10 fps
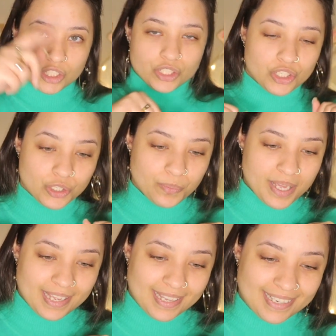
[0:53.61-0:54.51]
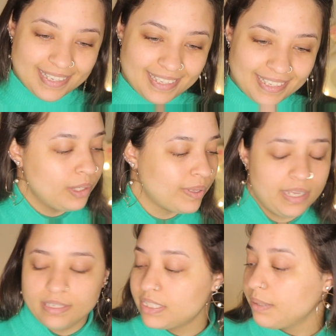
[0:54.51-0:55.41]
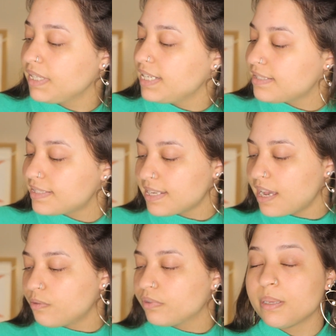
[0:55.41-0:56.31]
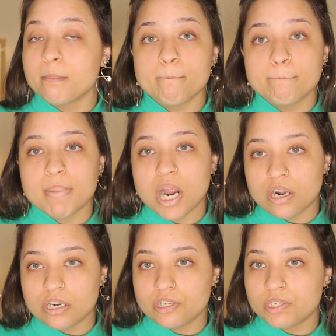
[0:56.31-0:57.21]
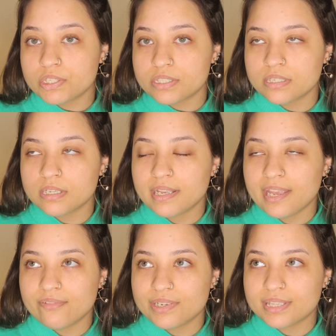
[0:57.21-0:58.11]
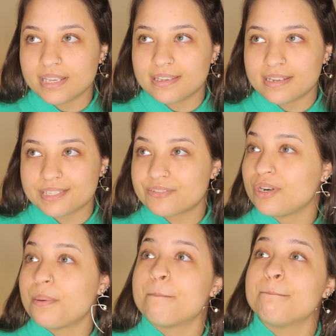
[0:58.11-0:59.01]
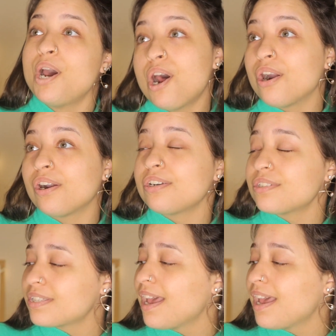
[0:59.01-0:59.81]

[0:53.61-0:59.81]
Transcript: Zoom in. Okay, so I'm gonna start with the Mars. Everything is from Mars.